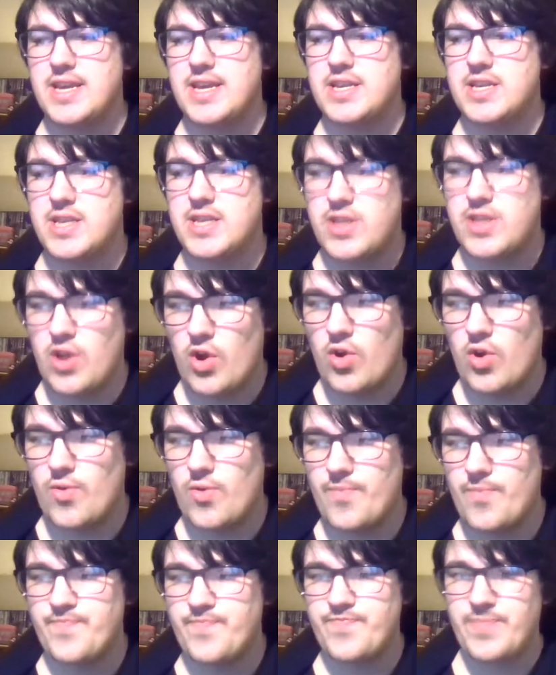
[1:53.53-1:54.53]

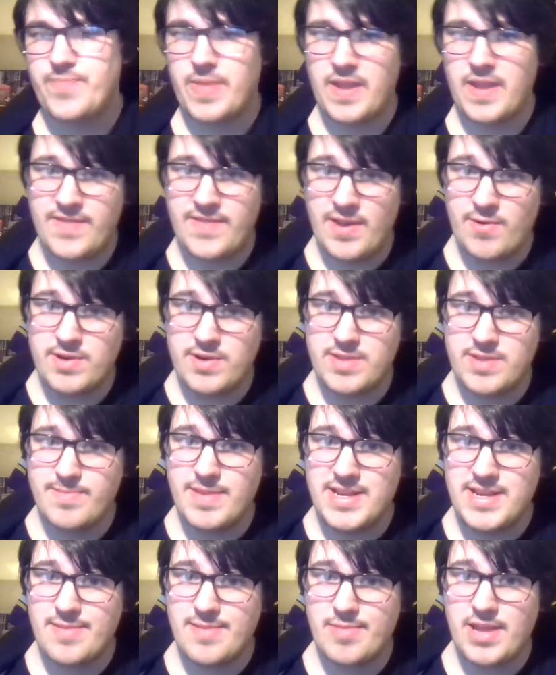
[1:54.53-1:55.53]
So if they were to
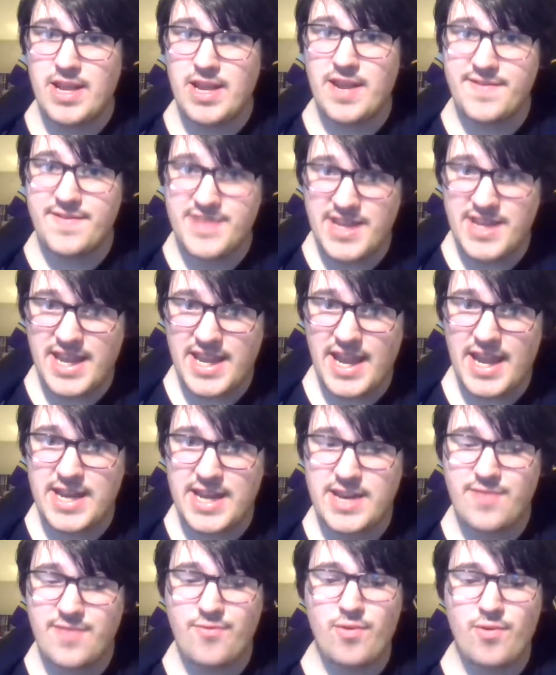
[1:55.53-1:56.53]
miss the playoffs
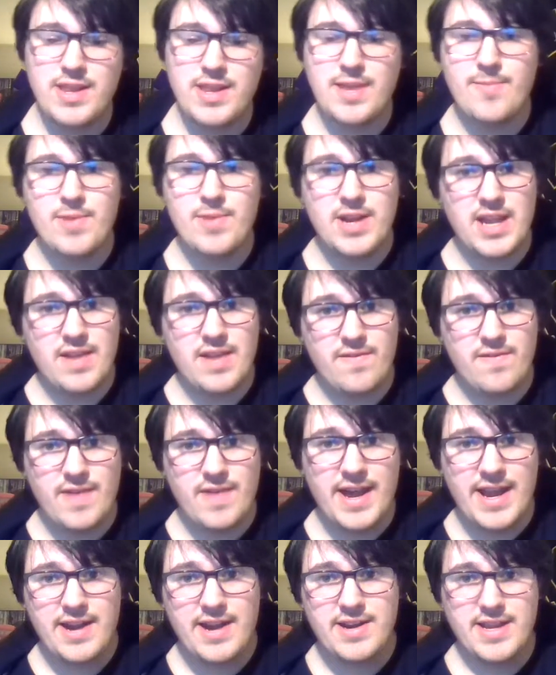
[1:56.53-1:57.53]
again, if one of them were to get
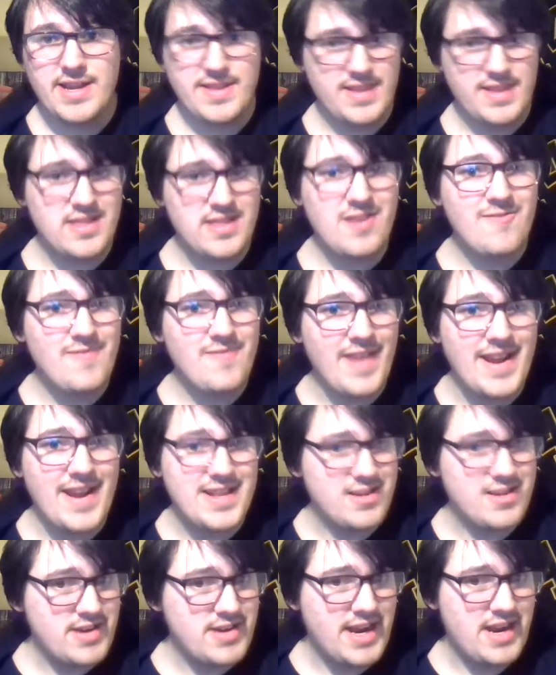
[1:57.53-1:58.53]
fired, I think their
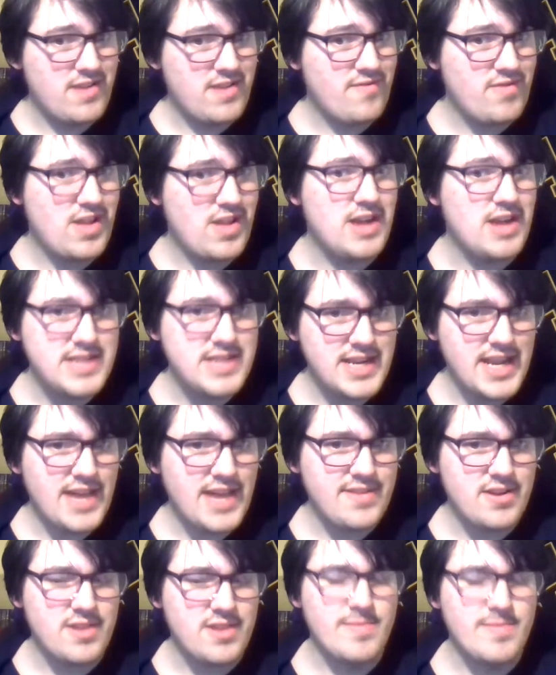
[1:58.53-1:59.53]
fates are kind of locked
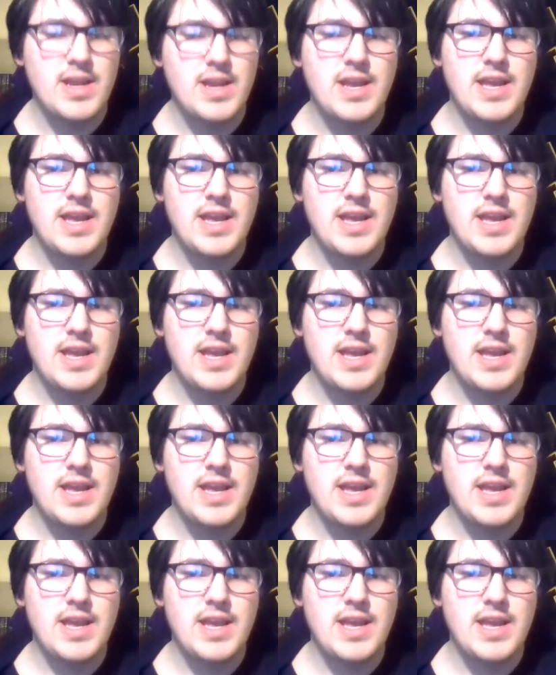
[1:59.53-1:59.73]
together.